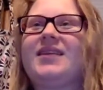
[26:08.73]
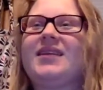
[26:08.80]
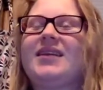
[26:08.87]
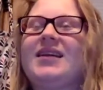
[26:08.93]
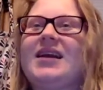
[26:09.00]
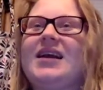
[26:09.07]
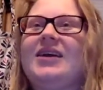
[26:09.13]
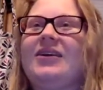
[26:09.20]

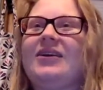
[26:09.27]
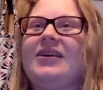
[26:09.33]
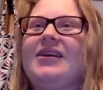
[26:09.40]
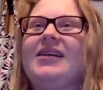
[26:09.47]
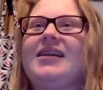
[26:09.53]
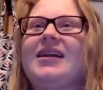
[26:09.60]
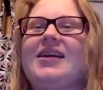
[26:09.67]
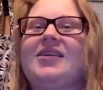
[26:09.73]
I don't know. It's
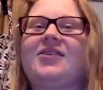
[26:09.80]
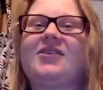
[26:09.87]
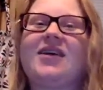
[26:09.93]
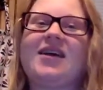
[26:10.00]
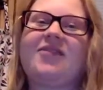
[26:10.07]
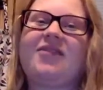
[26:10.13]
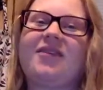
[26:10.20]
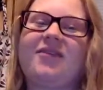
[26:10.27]
nice to have
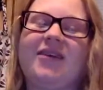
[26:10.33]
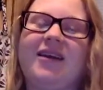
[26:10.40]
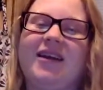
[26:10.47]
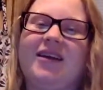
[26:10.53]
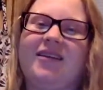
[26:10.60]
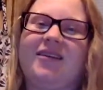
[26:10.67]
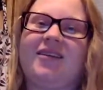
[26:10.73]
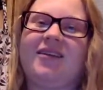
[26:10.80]
somebody
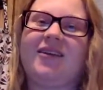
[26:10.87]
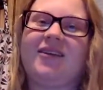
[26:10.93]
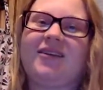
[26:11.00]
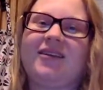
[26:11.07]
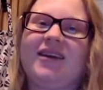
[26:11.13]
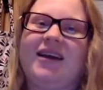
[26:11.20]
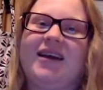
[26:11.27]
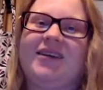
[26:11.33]
else on your
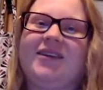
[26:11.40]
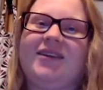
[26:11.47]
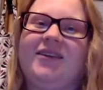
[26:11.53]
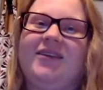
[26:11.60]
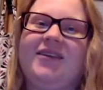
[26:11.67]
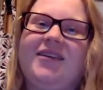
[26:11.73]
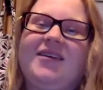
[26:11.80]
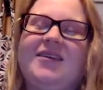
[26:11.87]
side to
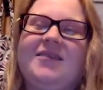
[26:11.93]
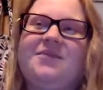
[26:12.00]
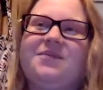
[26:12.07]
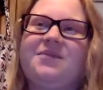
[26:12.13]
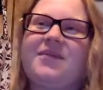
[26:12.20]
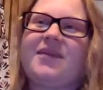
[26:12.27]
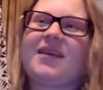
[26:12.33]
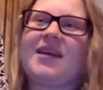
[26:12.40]

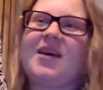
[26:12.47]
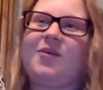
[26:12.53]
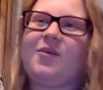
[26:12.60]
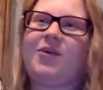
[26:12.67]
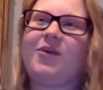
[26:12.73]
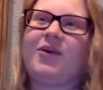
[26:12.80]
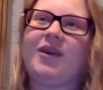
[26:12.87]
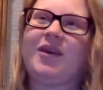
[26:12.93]
help you
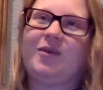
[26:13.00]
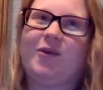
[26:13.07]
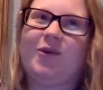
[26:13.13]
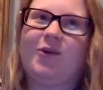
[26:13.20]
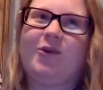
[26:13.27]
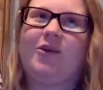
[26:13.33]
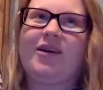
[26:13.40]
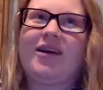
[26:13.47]
keep
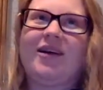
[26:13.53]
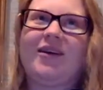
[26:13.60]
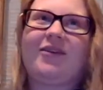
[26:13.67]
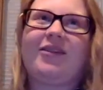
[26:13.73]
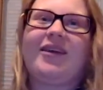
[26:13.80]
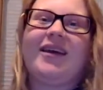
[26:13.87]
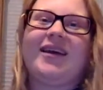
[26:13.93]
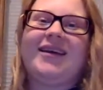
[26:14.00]
cool, kind of thing.